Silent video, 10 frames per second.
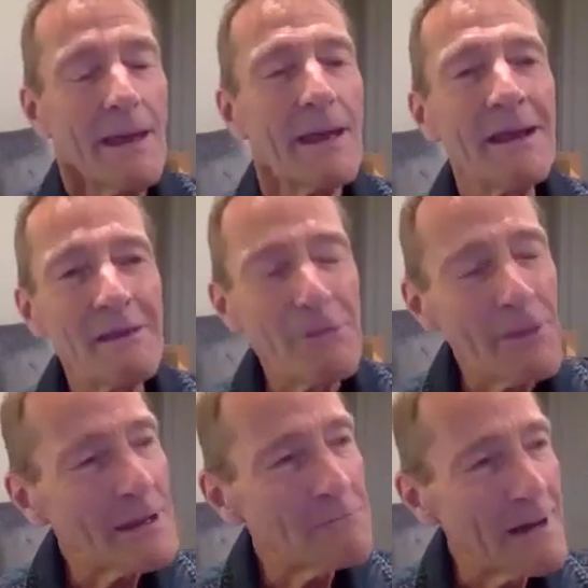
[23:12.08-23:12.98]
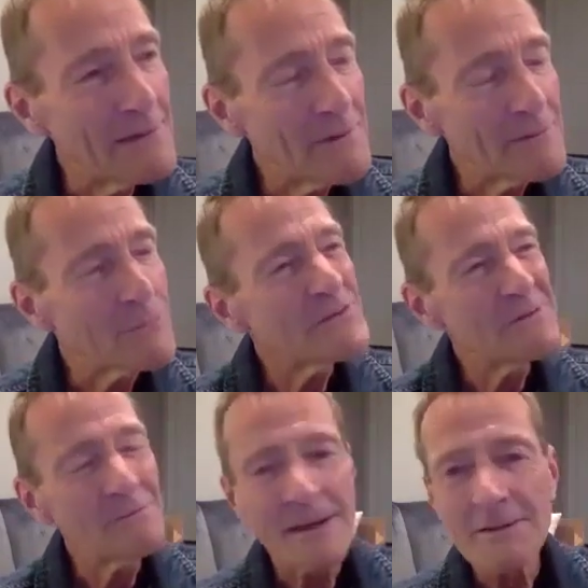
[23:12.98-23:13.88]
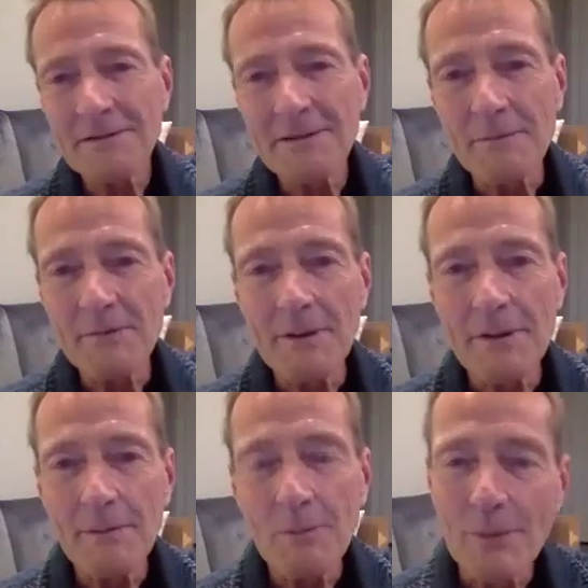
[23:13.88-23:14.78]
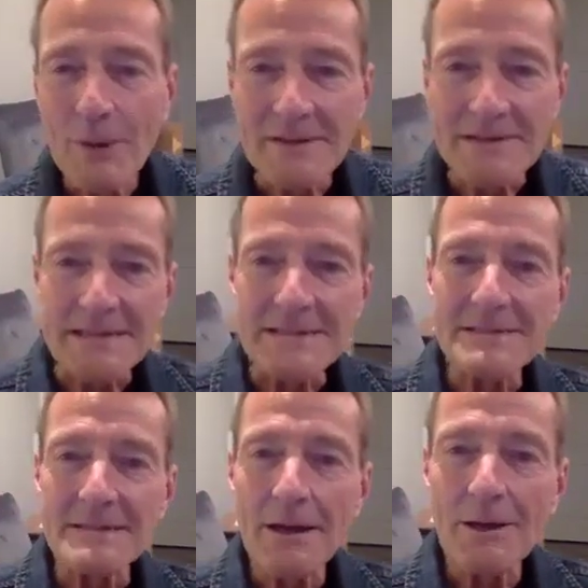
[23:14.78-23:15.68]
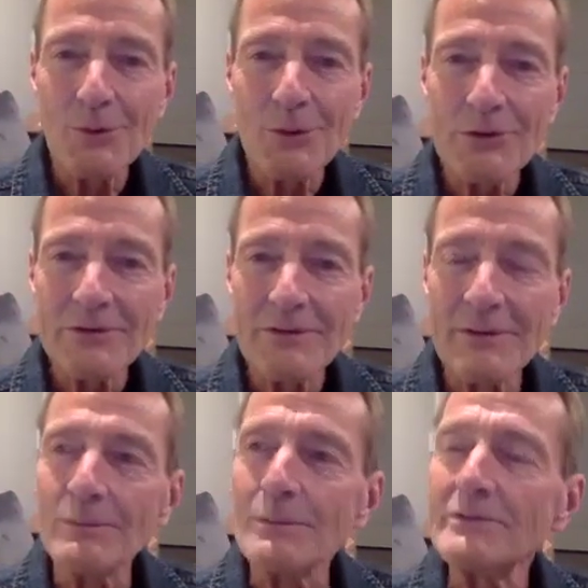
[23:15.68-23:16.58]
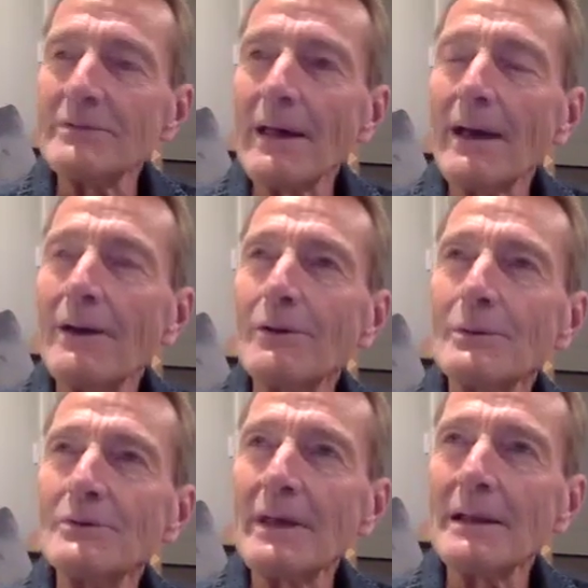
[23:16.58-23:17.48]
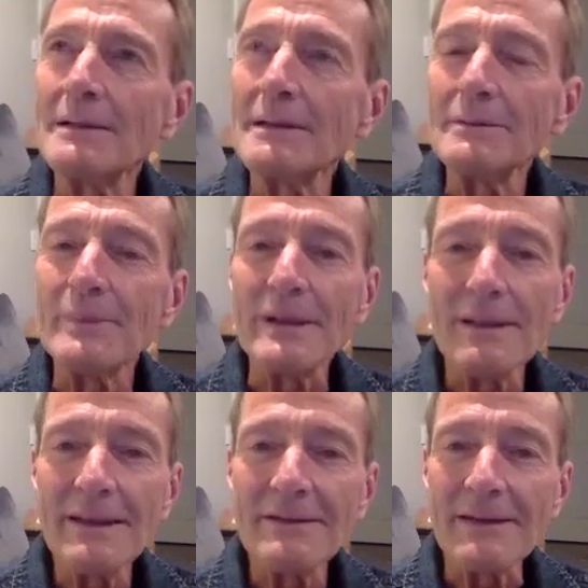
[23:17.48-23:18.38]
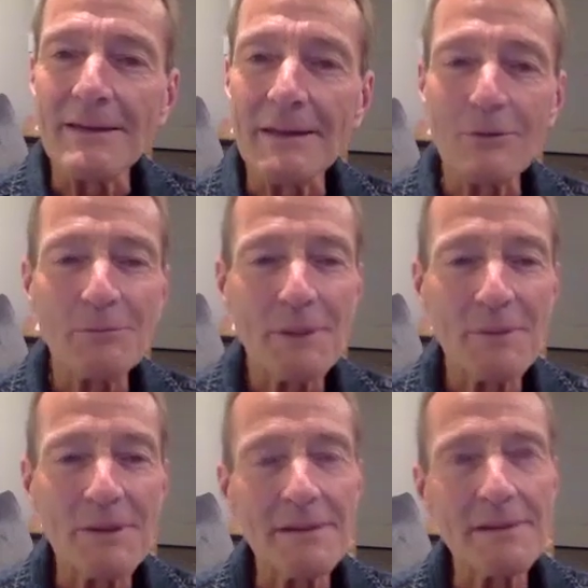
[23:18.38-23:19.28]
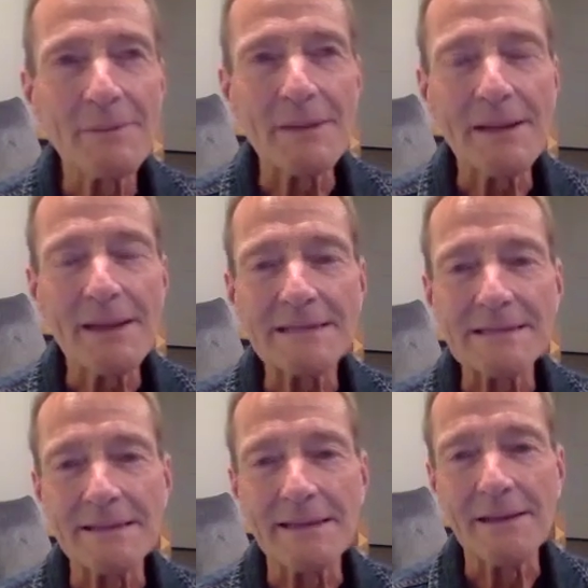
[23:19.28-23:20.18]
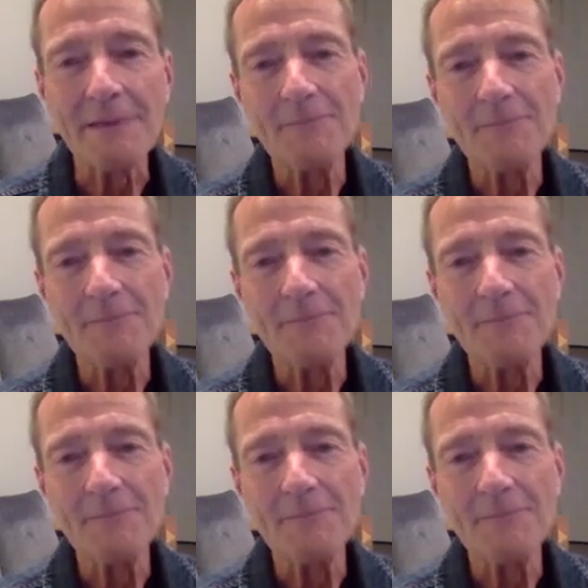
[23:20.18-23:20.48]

and I think was it around the same time we went to see Star Wars? Was that, or was that a little bit later? That was probably a little bit later than that.